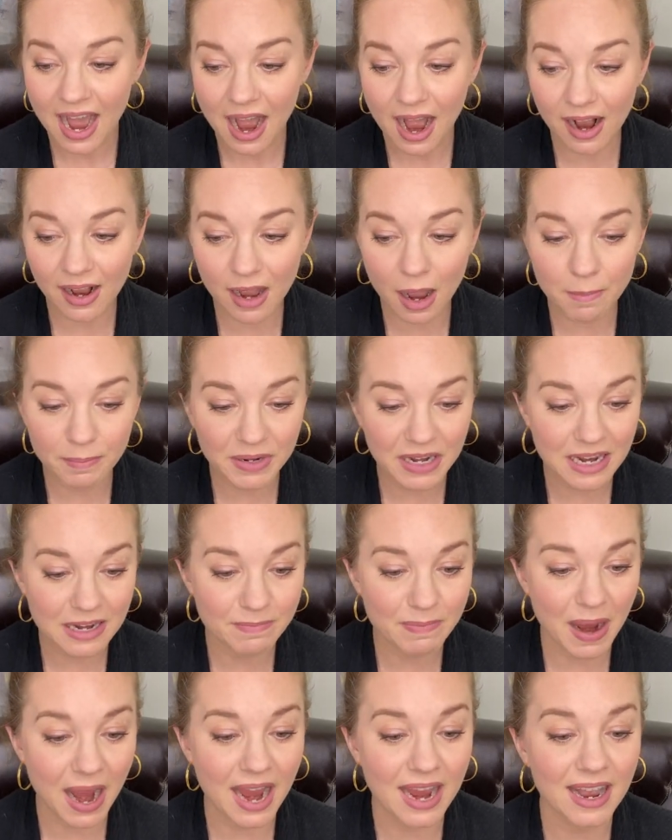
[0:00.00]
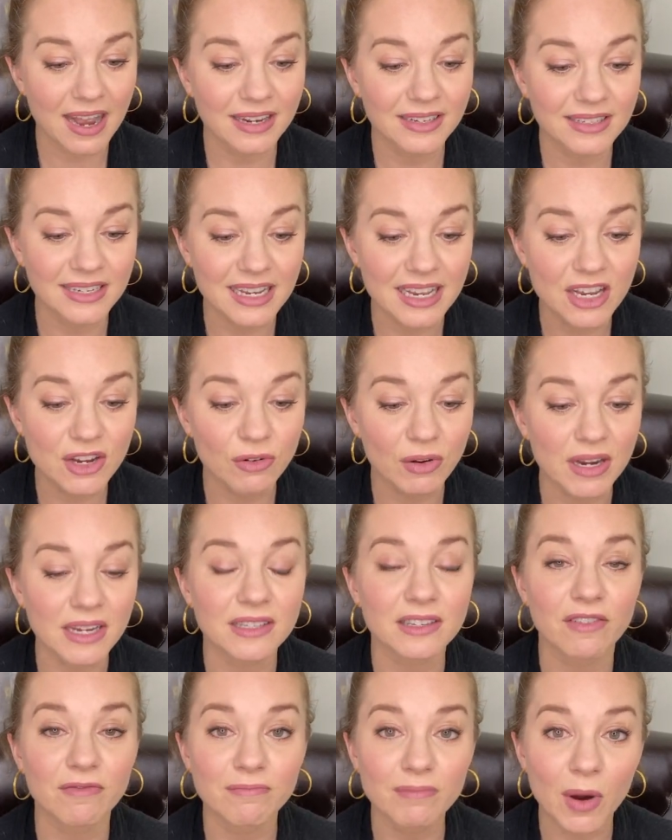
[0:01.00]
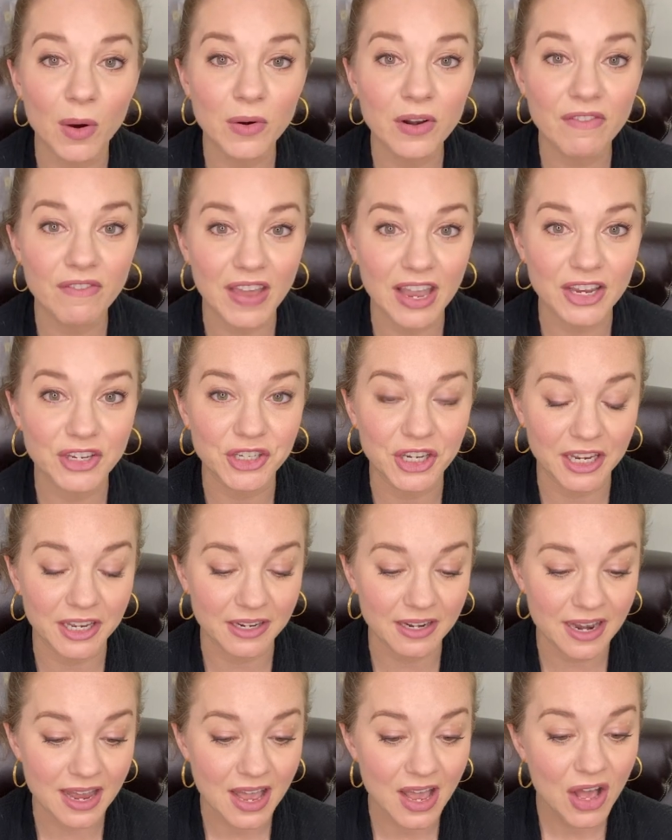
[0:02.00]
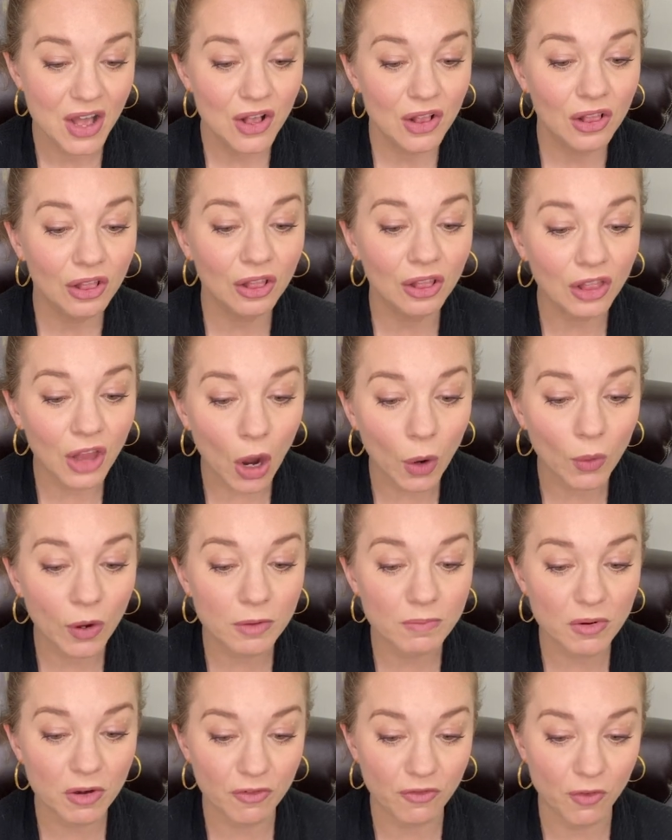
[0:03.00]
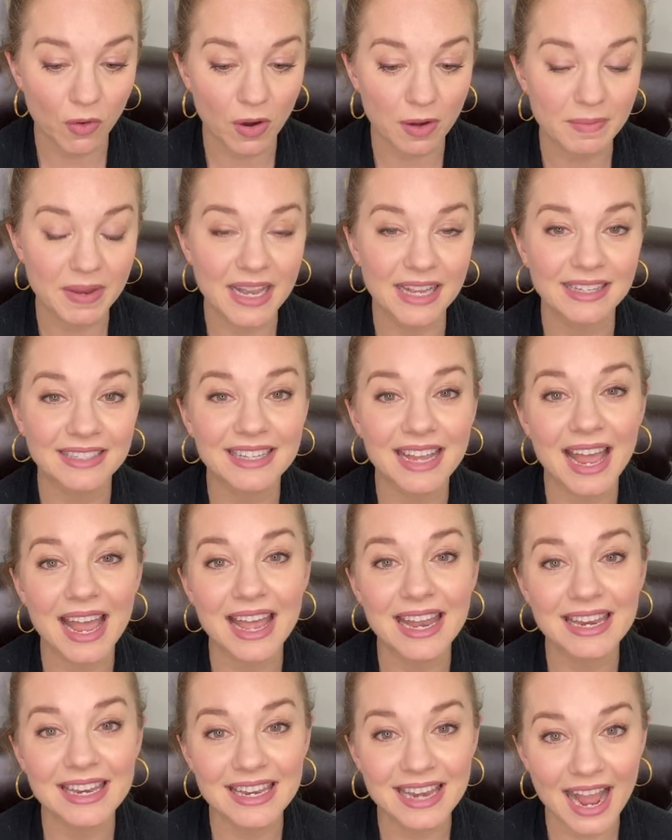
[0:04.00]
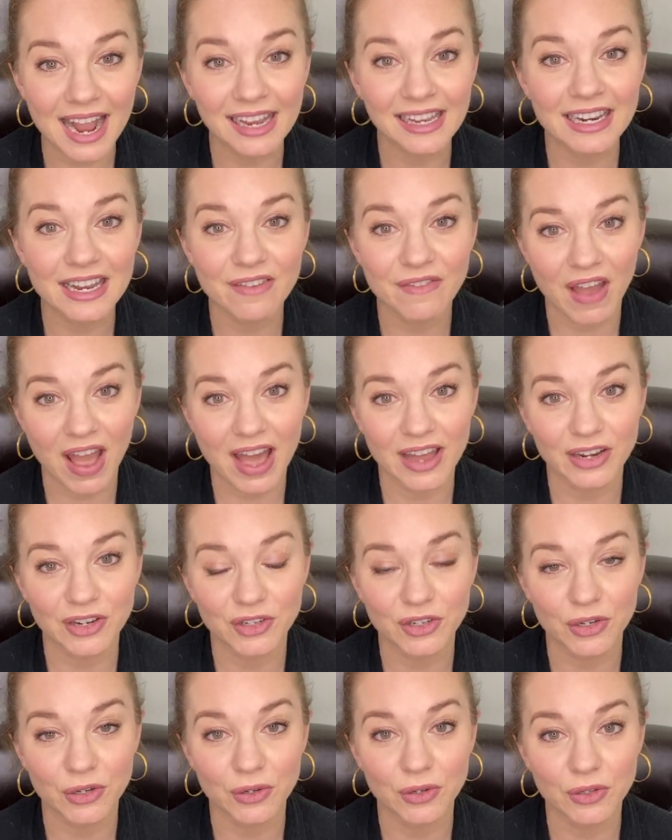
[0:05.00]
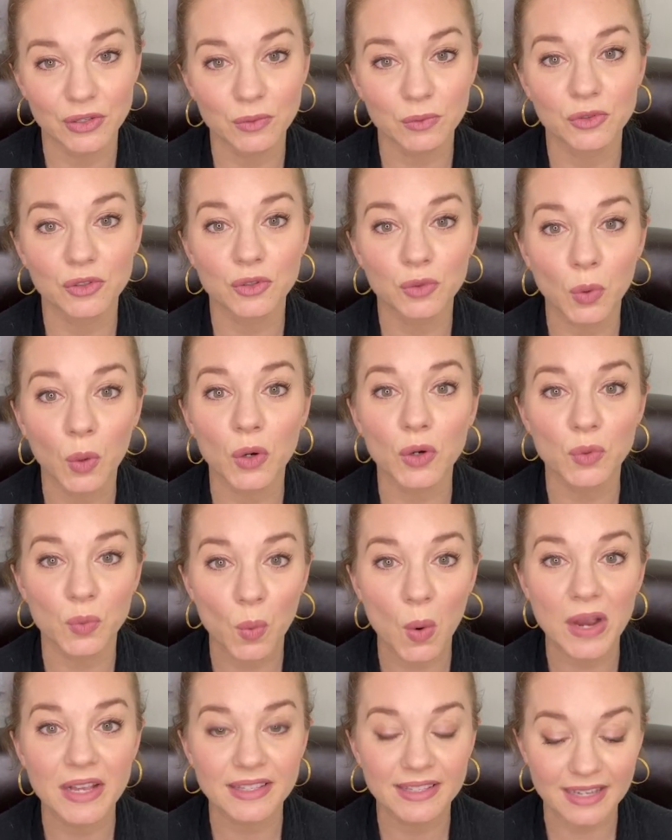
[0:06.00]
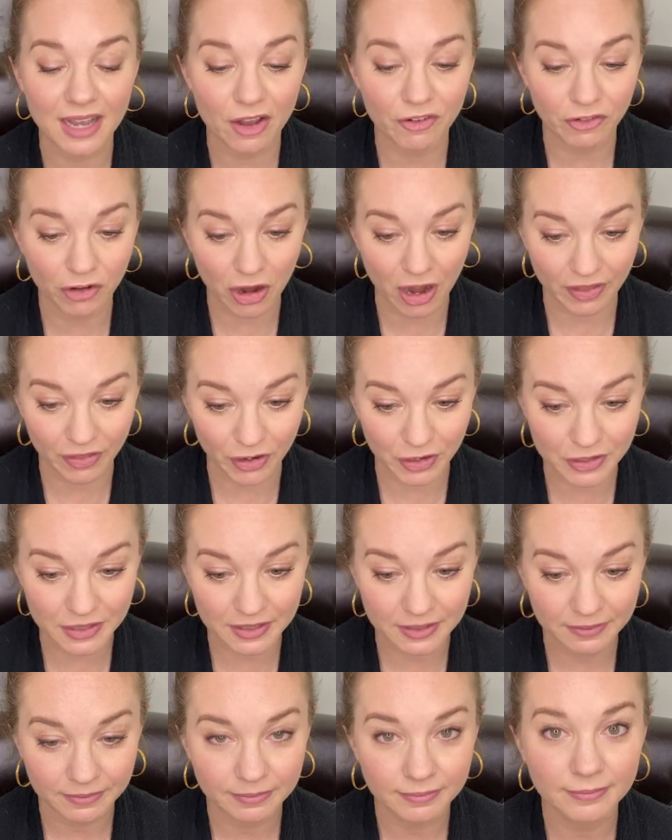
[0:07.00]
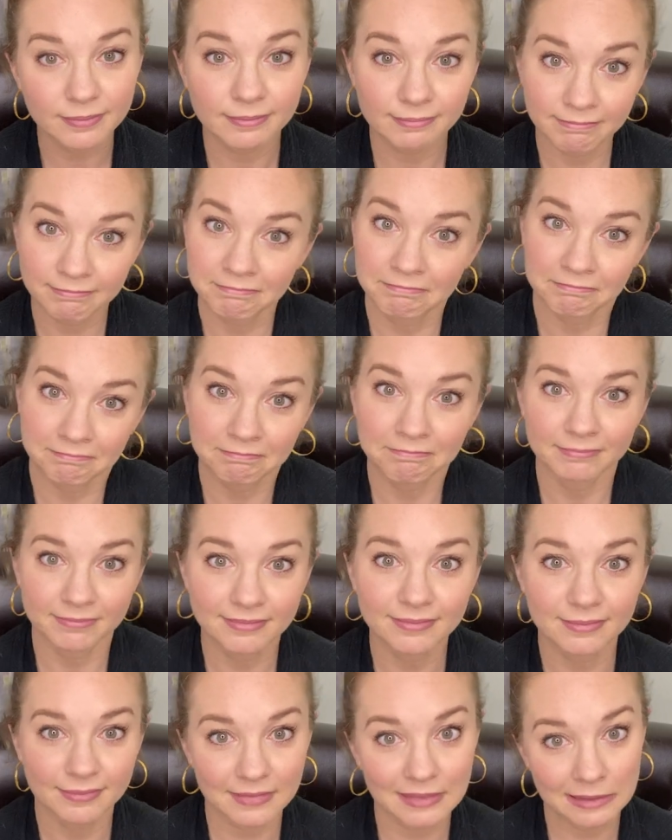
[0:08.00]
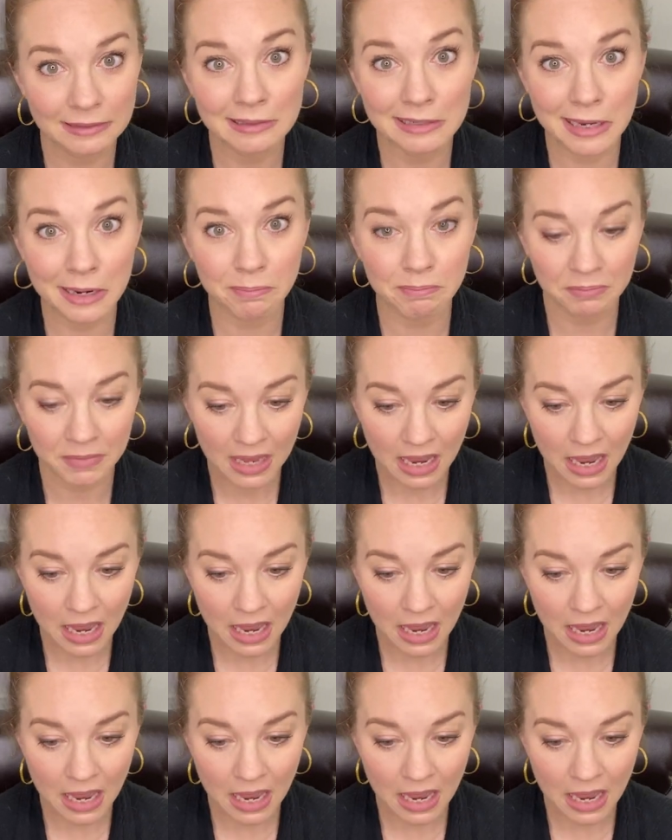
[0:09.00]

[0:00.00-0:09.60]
accompanied by a decrease of motivation, lowered performance, and negative attitudes toward oneself or others. Yep.